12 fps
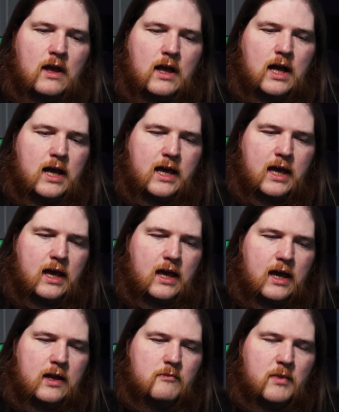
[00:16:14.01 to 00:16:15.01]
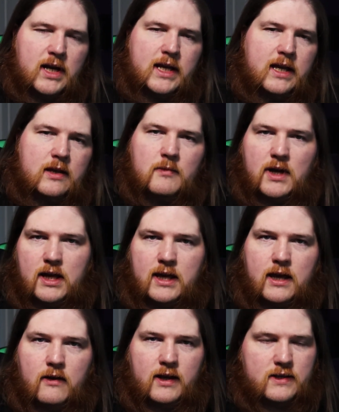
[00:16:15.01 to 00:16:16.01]
I had money in my
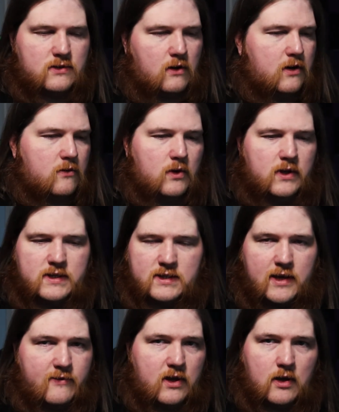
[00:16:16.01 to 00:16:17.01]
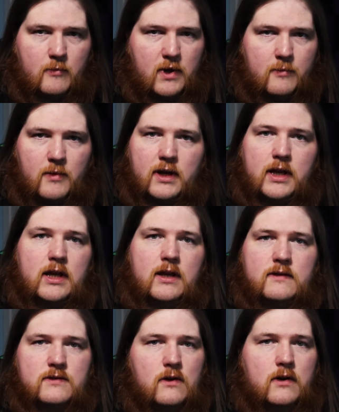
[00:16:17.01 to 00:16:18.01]
account. I started really saving up my money
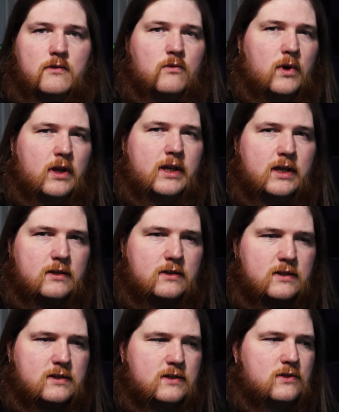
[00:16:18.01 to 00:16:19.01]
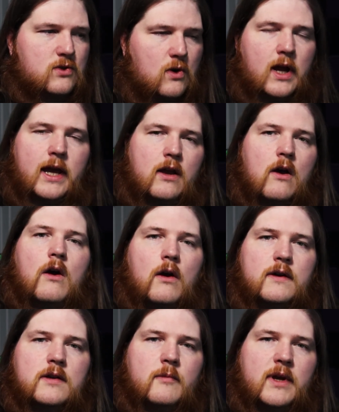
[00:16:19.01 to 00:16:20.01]
and started really trying
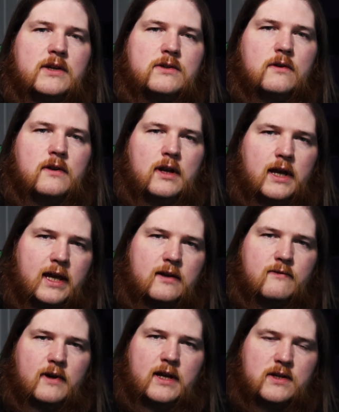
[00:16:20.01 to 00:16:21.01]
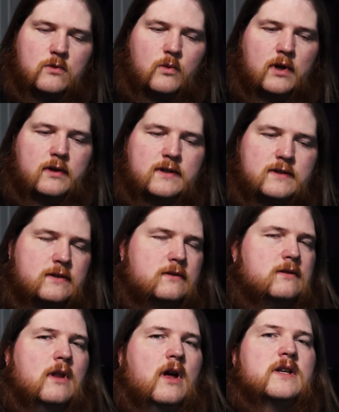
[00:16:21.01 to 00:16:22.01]
hard to make sure that I had financial wellness.
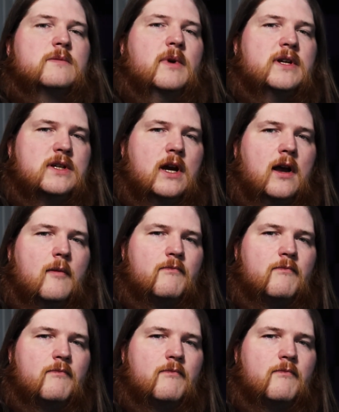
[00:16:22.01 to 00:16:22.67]
Lost my job.